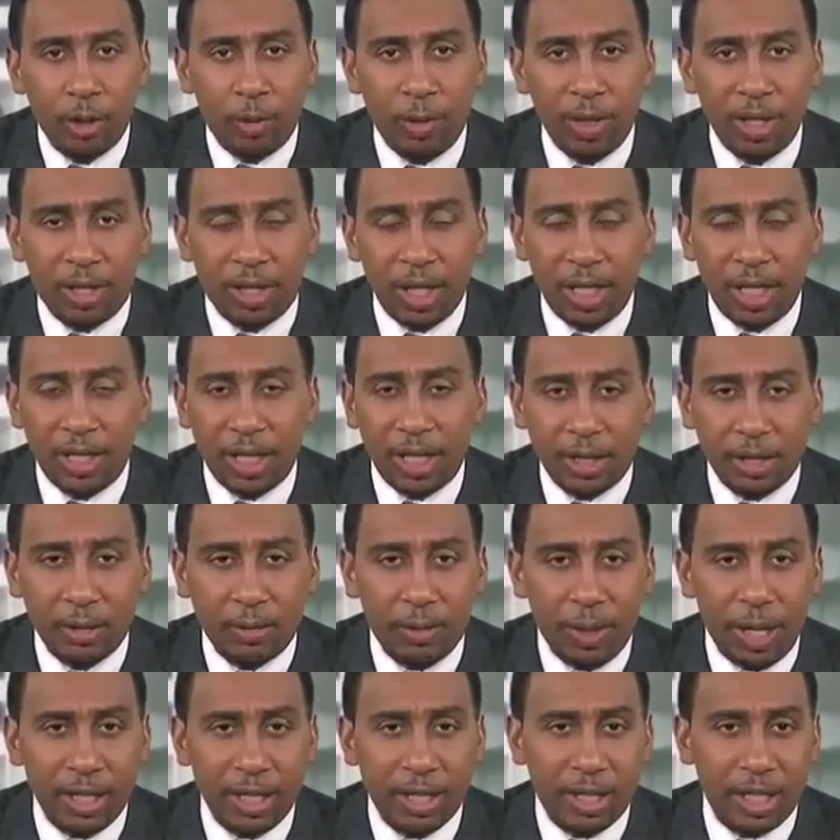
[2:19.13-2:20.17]
We think that
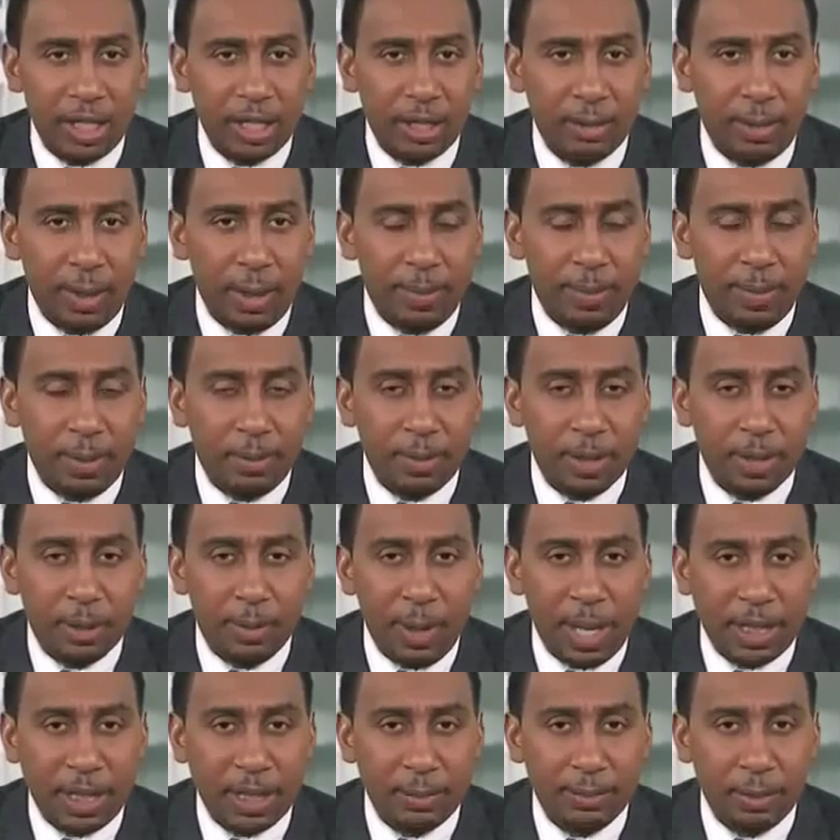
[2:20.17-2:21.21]
the Redskins may be
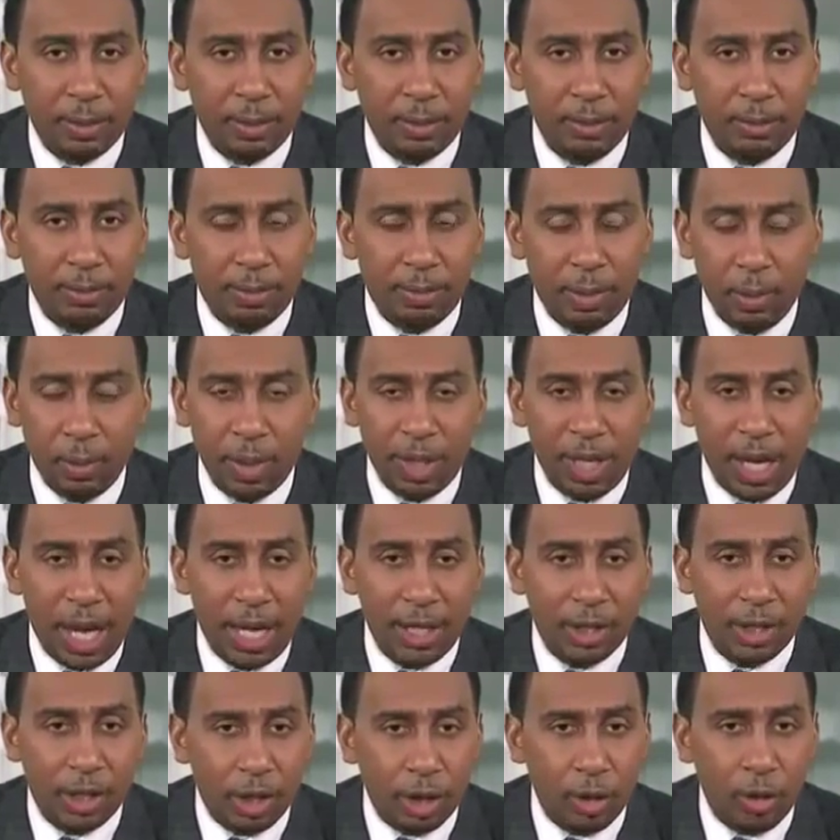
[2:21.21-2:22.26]
respectable, but we're
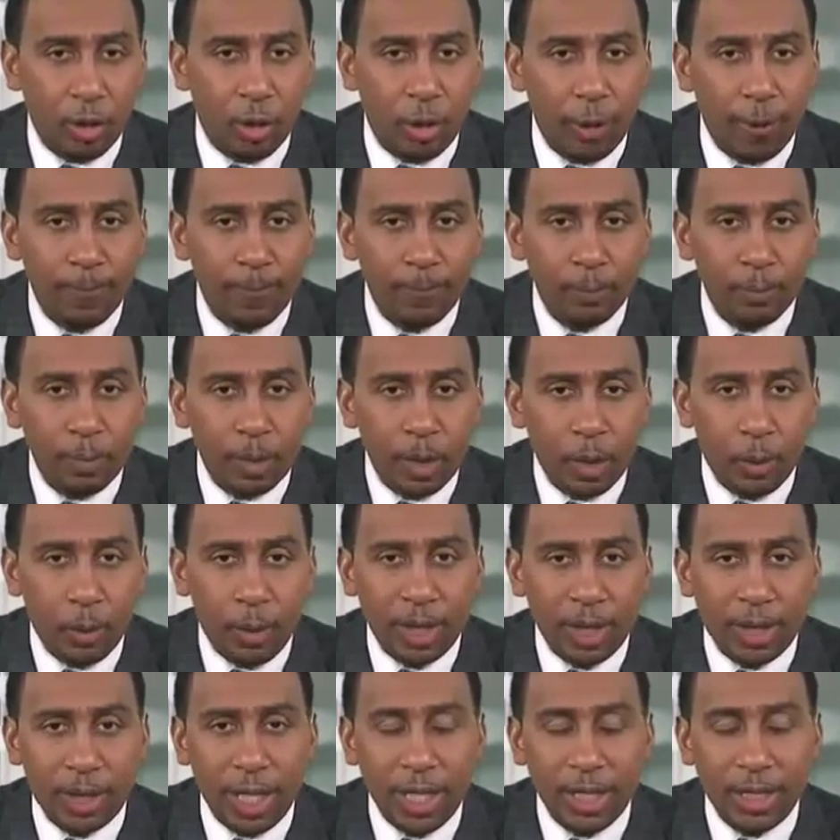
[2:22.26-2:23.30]
not sure.
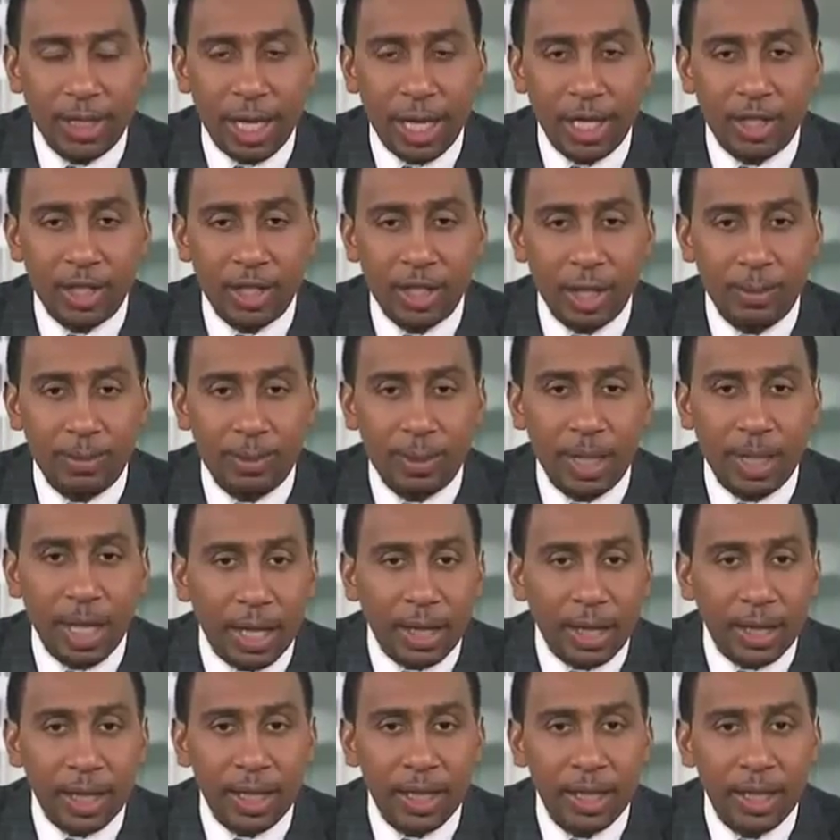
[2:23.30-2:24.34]
We think that Chip
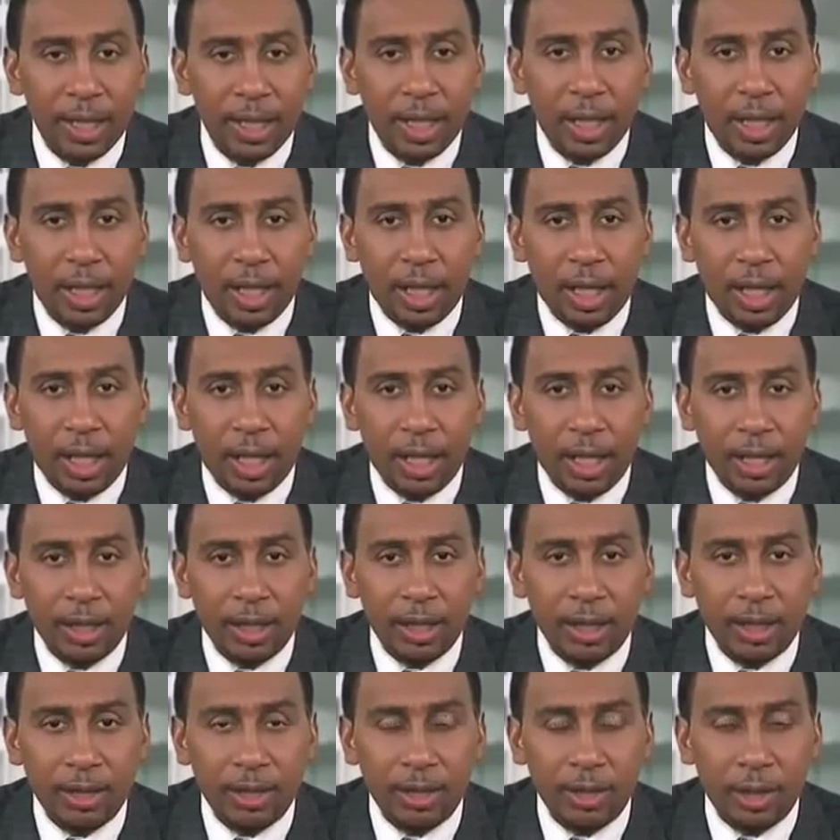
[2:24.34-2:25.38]
Kelly,
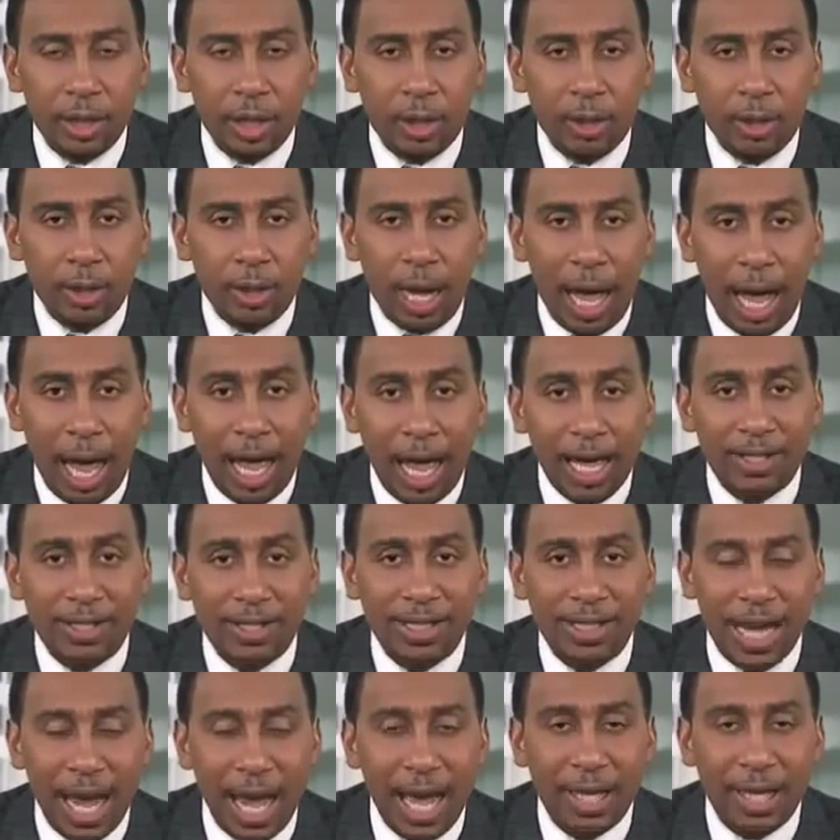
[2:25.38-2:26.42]

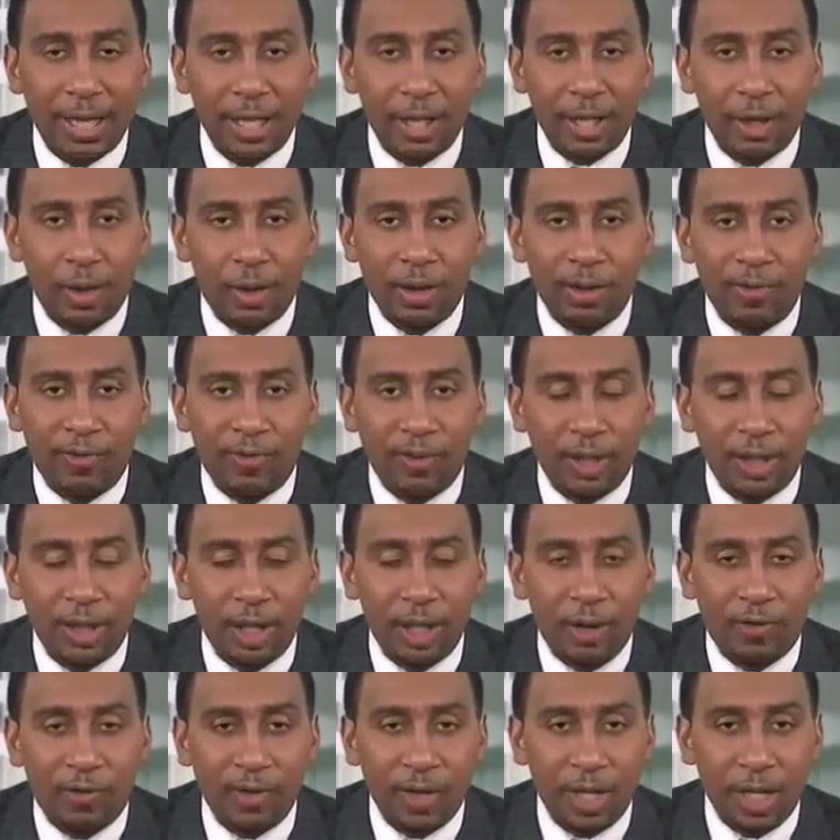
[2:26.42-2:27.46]
has talent on the
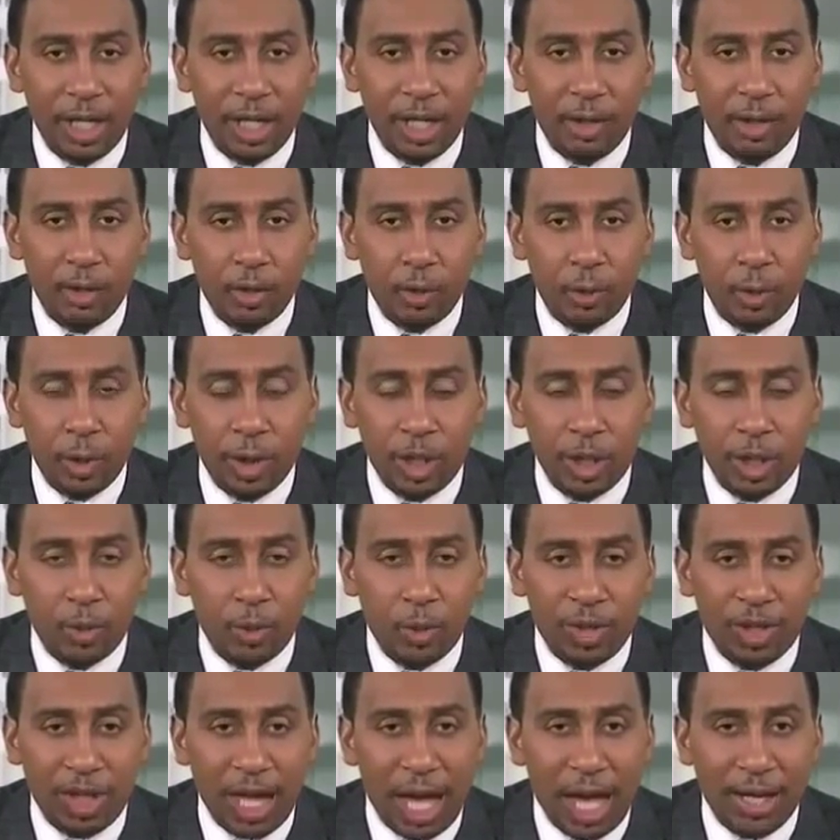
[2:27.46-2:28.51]
Philadelphia Eagles, which
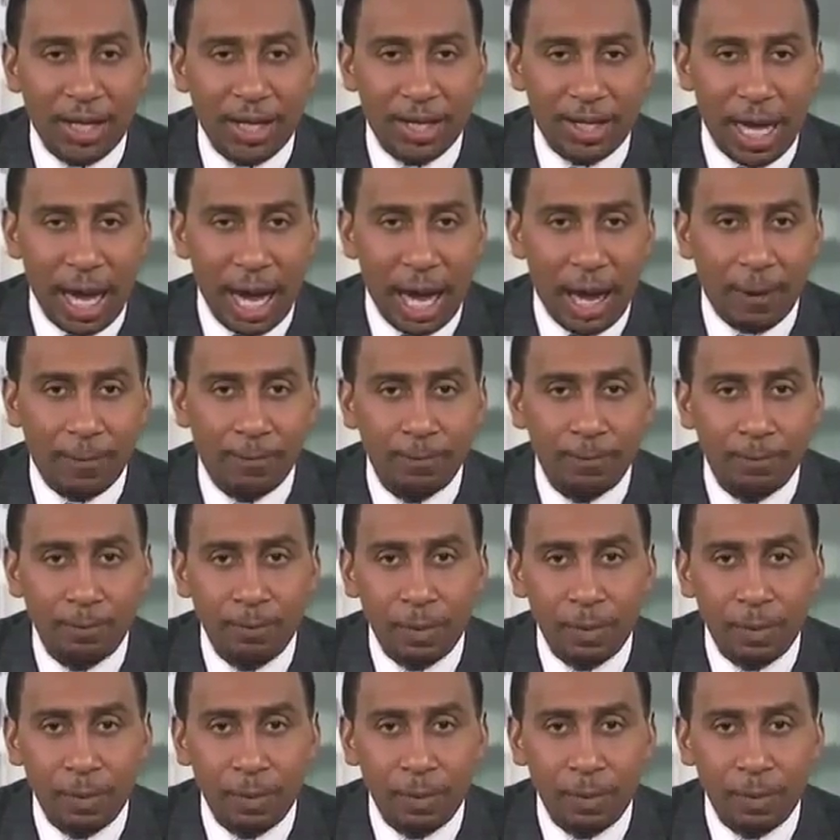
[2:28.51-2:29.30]
is without a doubt.